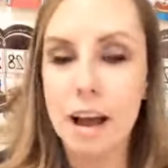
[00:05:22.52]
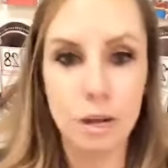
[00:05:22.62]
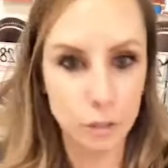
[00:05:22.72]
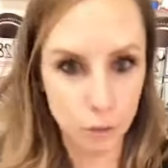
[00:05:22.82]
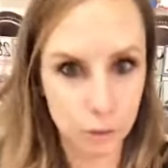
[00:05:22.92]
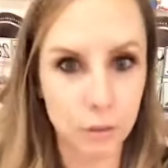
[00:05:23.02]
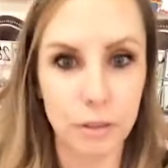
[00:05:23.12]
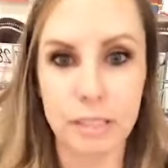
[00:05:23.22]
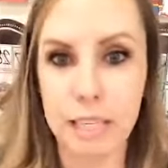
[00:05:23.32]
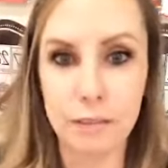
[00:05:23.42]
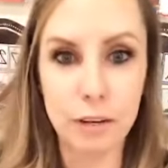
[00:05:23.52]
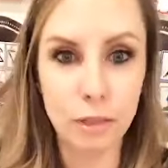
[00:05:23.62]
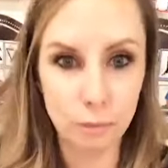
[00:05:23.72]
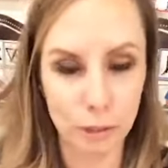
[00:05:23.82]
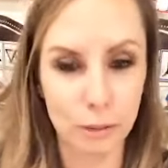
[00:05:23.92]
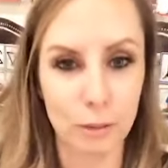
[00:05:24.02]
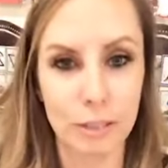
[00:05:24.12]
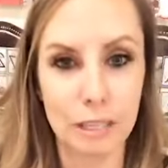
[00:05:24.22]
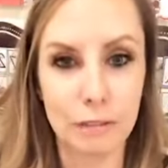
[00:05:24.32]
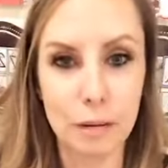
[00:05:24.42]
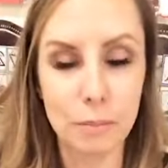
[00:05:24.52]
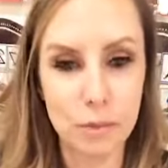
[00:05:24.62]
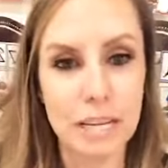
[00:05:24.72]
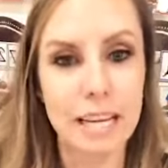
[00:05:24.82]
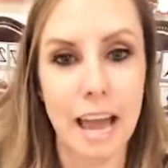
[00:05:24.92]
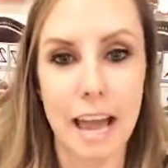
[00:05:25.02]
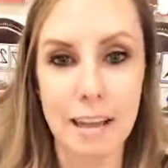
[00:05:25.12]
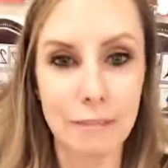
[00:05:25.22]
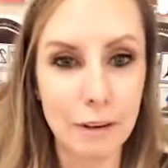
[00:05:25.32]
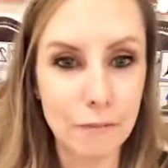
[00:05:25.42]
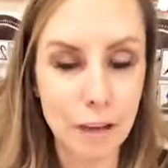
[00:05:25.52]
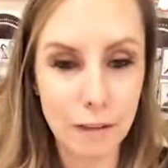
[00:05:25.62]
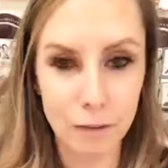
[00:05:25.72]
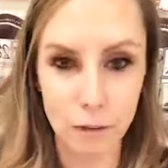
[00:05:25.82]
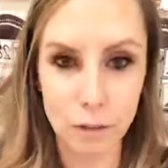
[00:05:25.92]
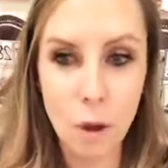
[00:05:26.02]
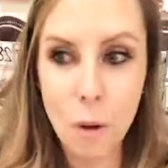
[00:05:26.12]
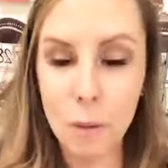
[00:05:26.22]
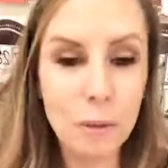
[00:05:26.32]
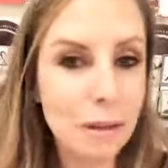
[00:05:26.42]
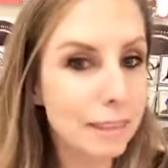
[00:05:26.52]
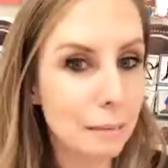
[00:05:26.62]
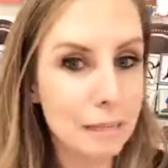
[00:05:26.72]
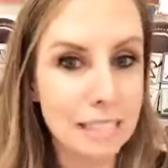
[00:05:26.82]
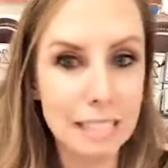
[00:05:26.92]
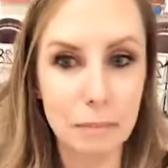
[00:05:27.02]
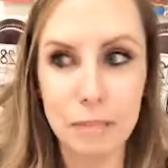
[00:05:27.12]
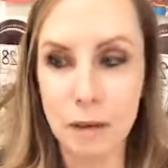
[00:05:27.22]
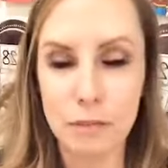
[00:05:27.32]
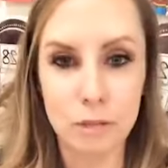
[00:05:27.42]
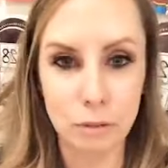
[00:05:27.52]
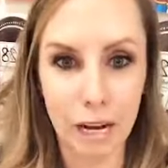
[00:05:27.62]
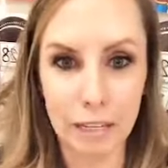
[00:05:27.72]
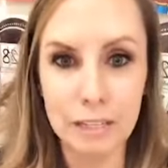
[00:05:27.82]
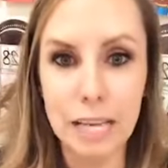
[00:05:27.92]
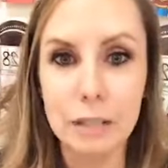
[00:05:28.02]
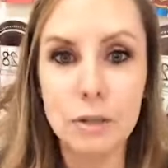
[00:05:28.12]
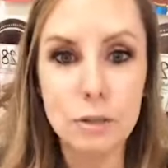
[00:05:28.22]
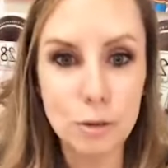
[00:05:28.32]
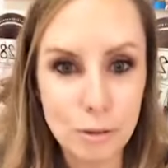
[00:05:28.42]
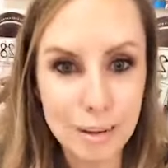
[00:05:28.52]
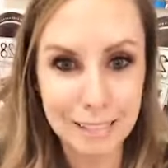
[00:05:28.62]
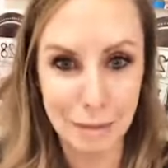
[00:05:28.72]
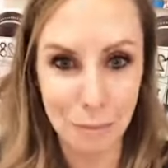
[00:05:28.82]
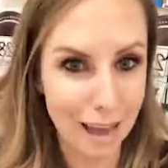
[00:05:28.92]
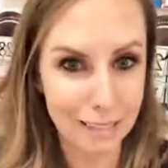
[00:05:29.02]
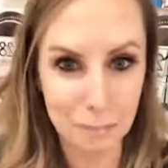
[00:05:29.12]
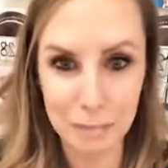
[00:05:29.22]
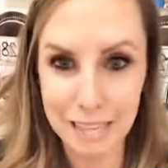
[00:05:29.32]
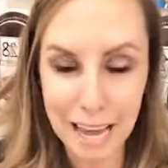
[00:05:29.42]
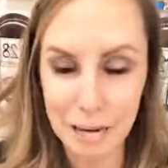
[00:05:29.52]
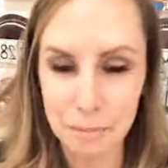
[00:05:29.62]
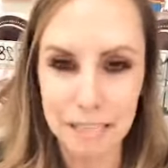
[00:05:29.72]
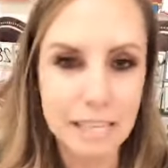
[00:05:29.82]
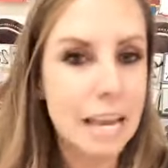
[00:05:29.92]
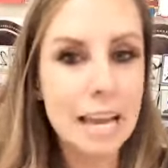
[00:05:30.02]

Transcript: a two-year-old even a three-year-old even a pre-k even a five-year-old we want them to see themselves as writers as soon as they possibly can because